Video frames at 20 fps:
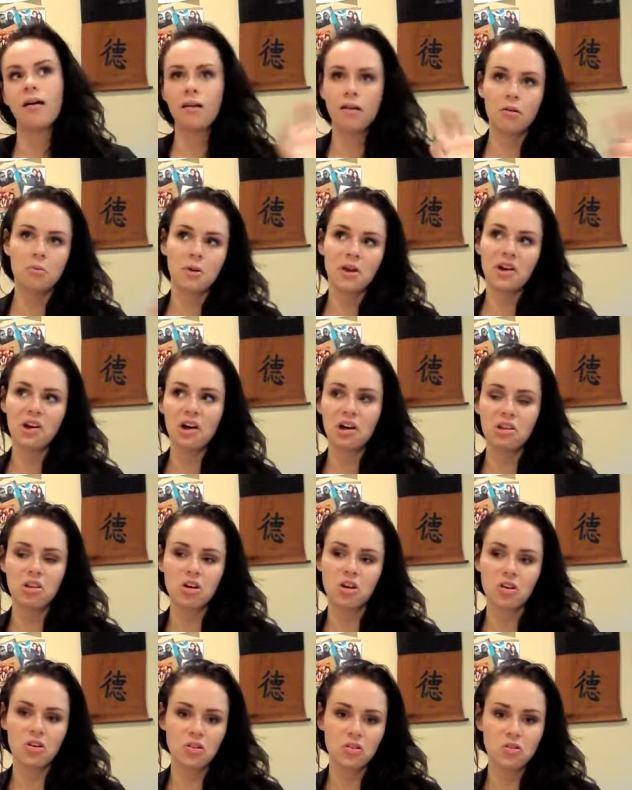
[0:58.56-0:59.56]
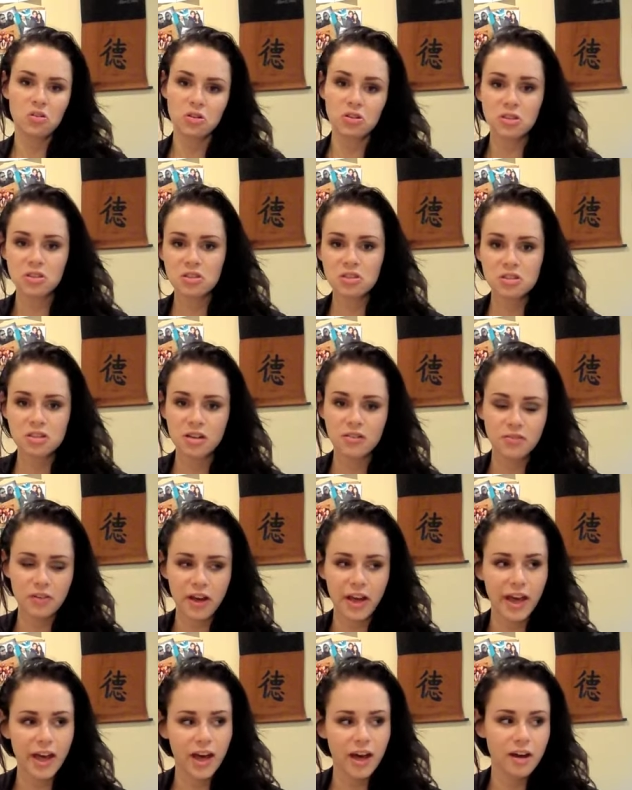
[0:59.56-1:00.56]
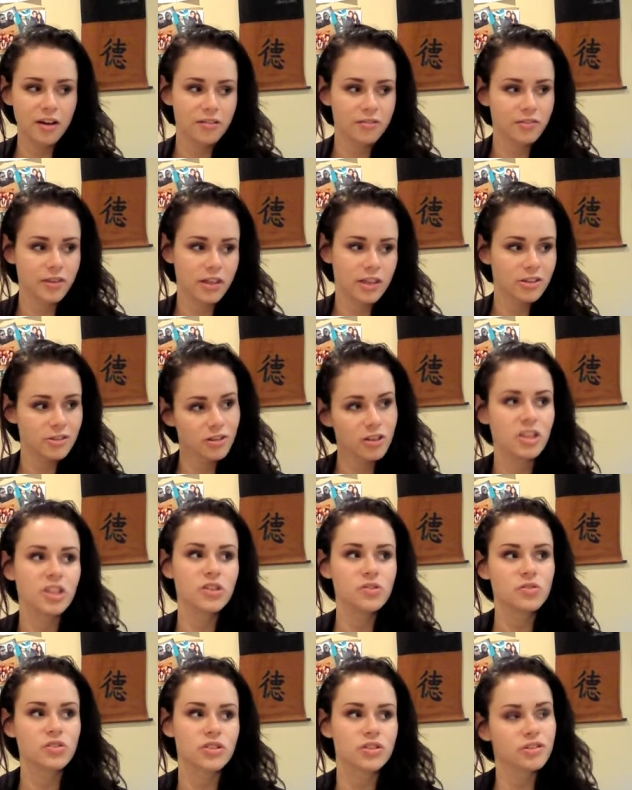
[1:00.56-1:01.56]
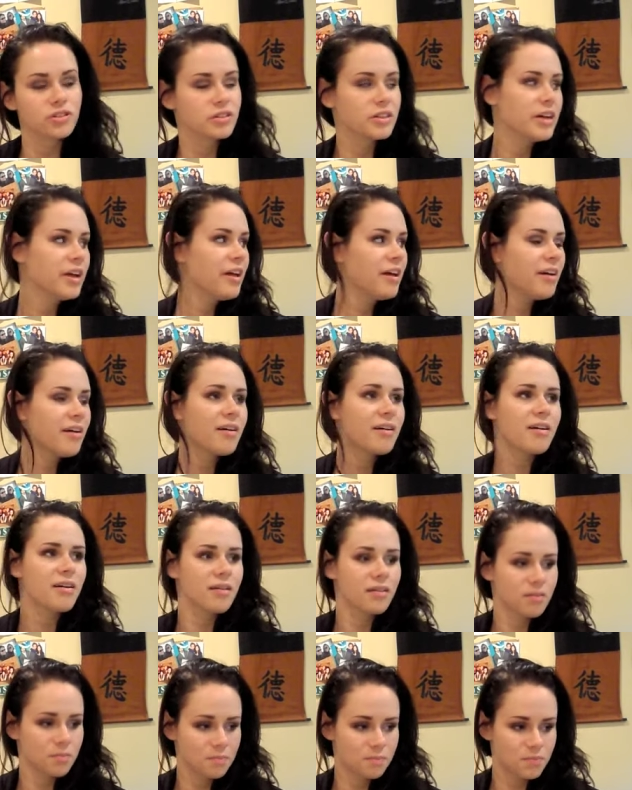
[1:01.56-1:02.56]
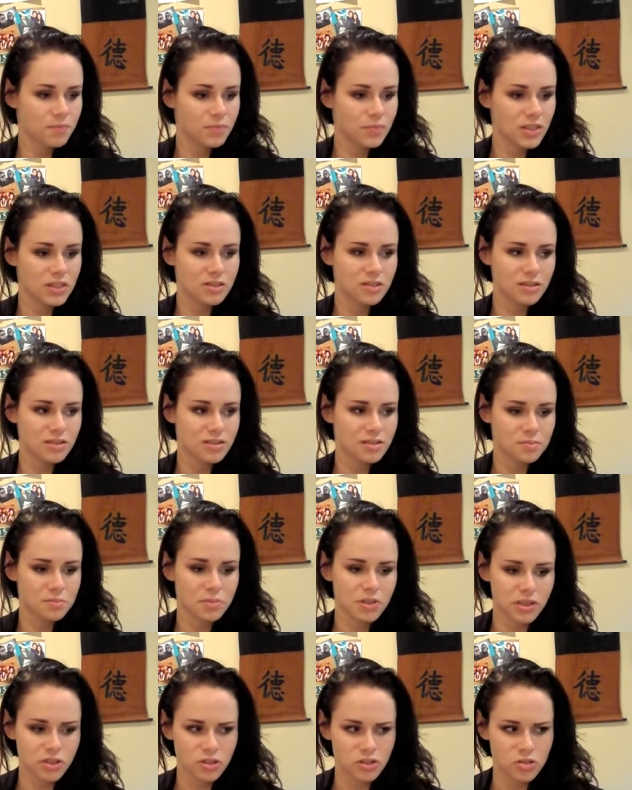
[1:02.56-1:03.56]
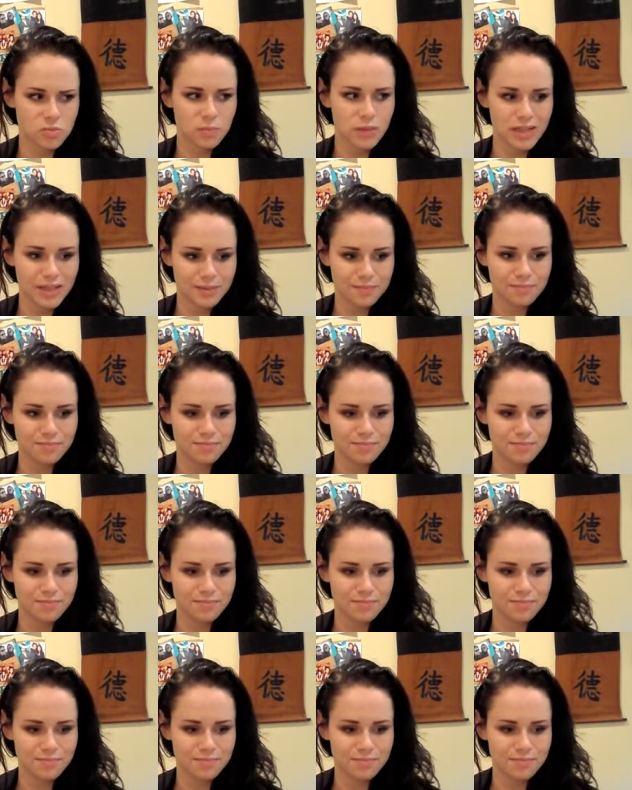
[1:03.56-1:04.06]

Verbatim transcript: oh my god, look at all the Kristen stuff I have, like, you're a loser. It's simply just me